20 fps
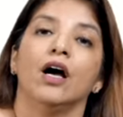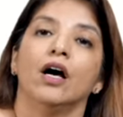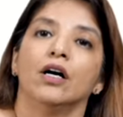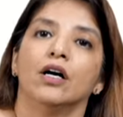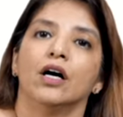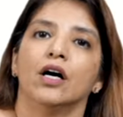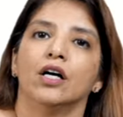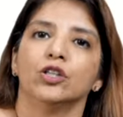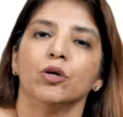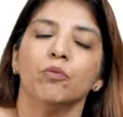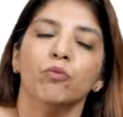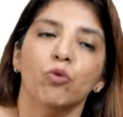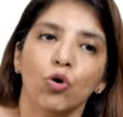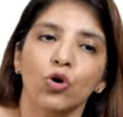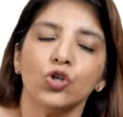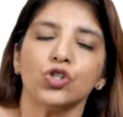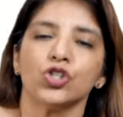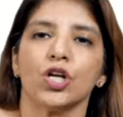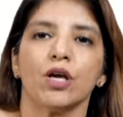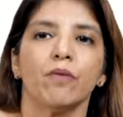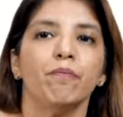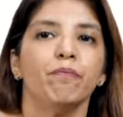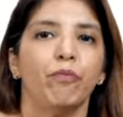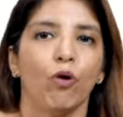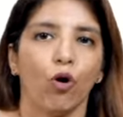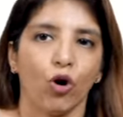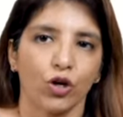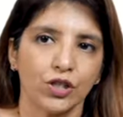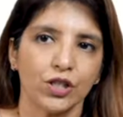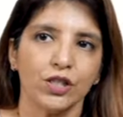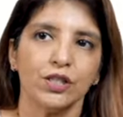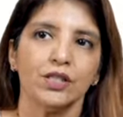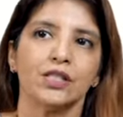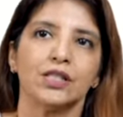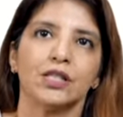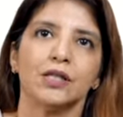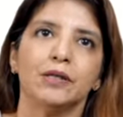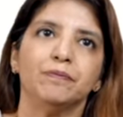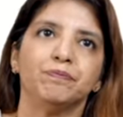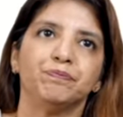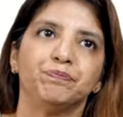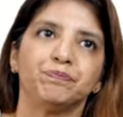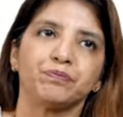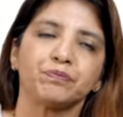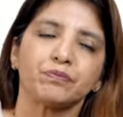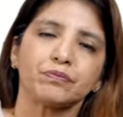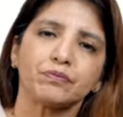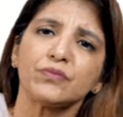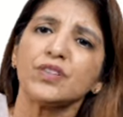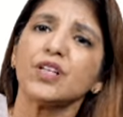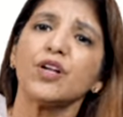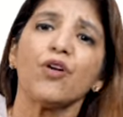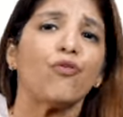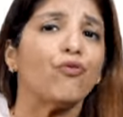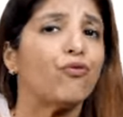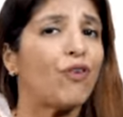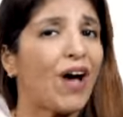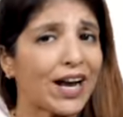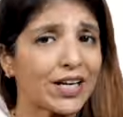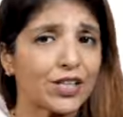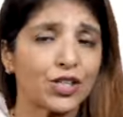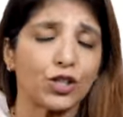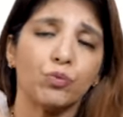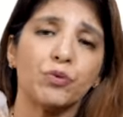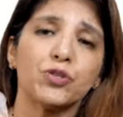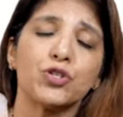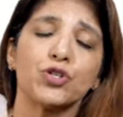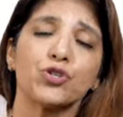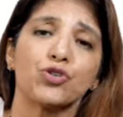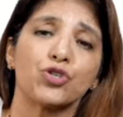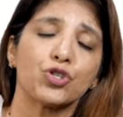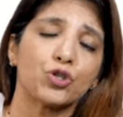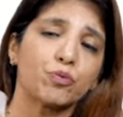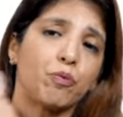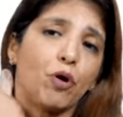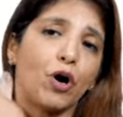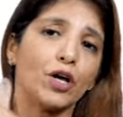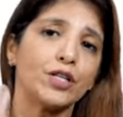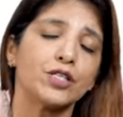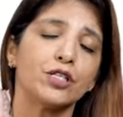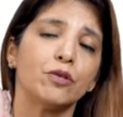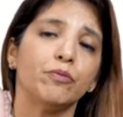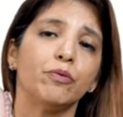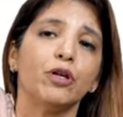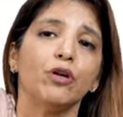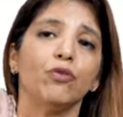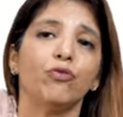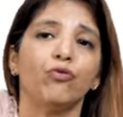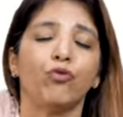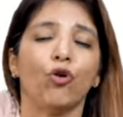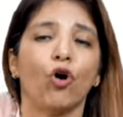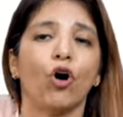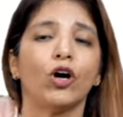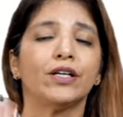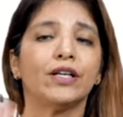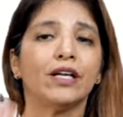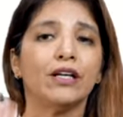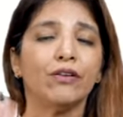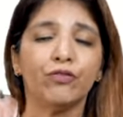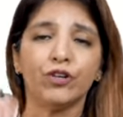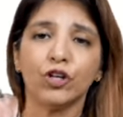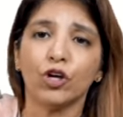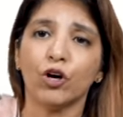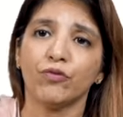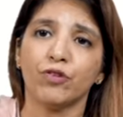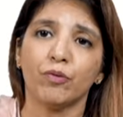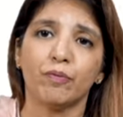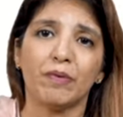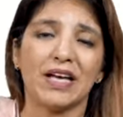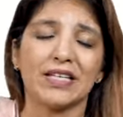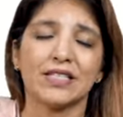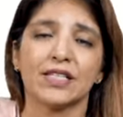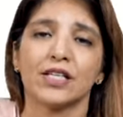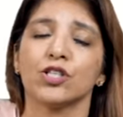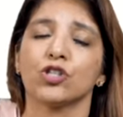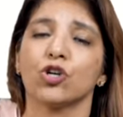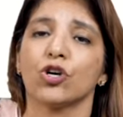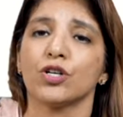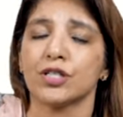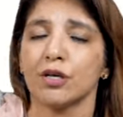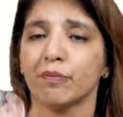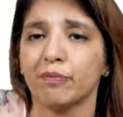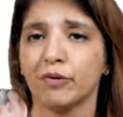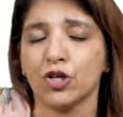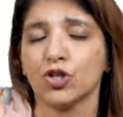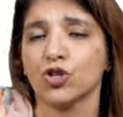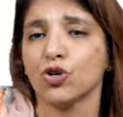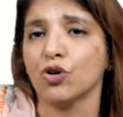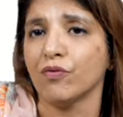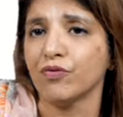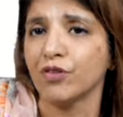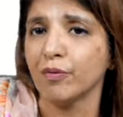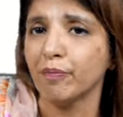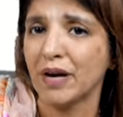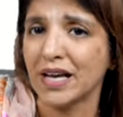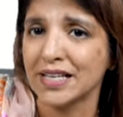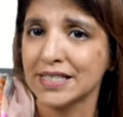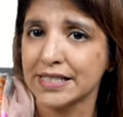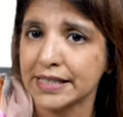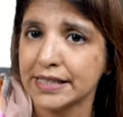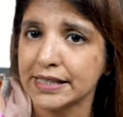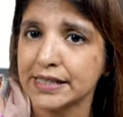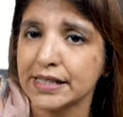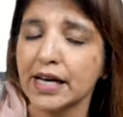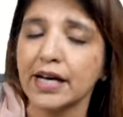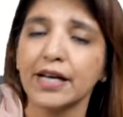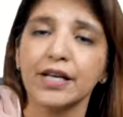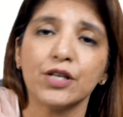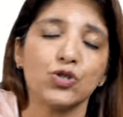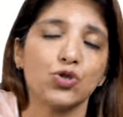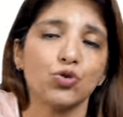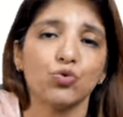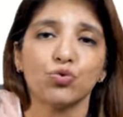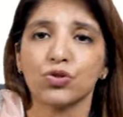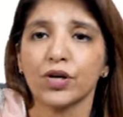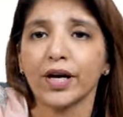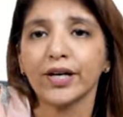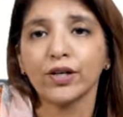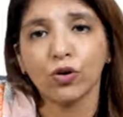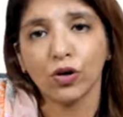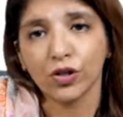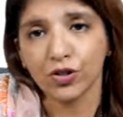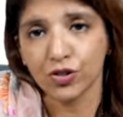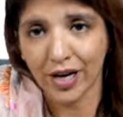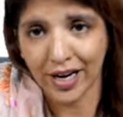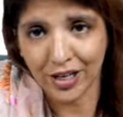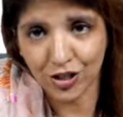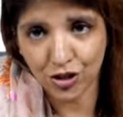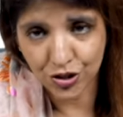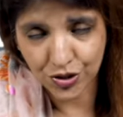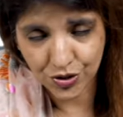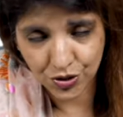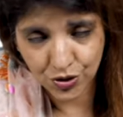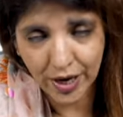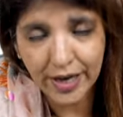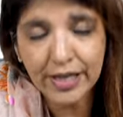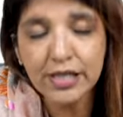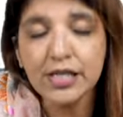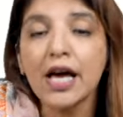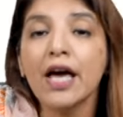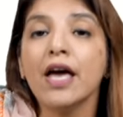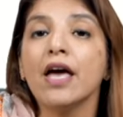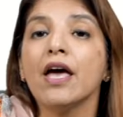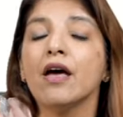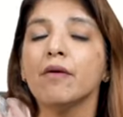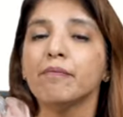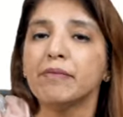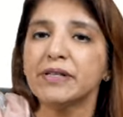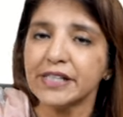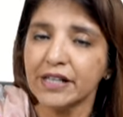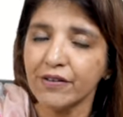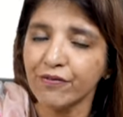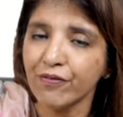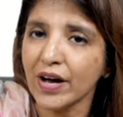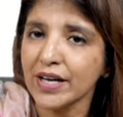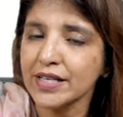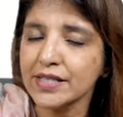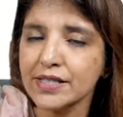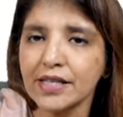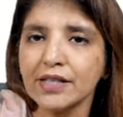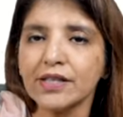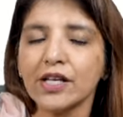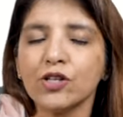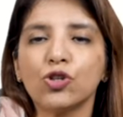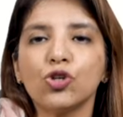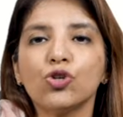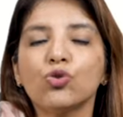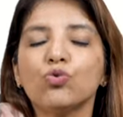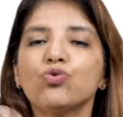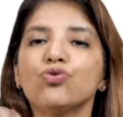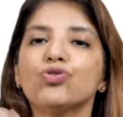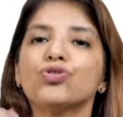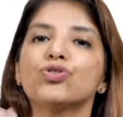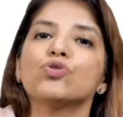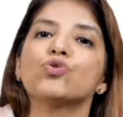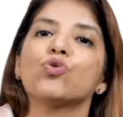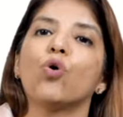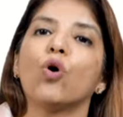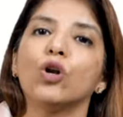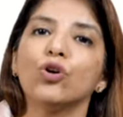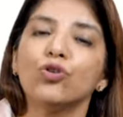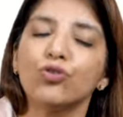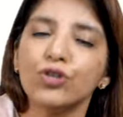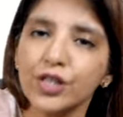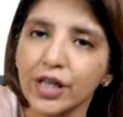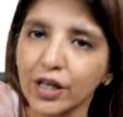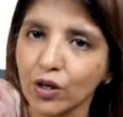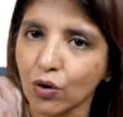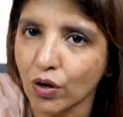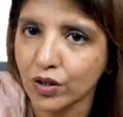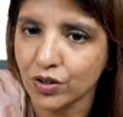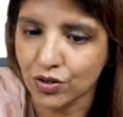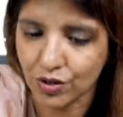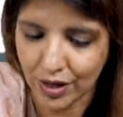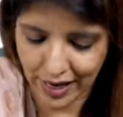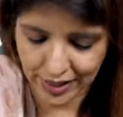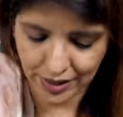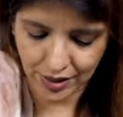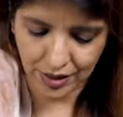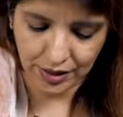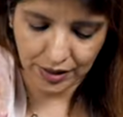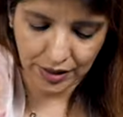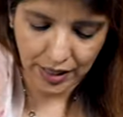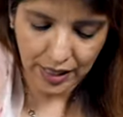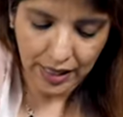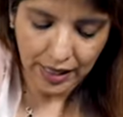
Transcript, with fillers: uh, the most important factor which is responsible for delivery of the placenta or separation of the placenta is uterine contractions right but if i see that the uterus is already contracted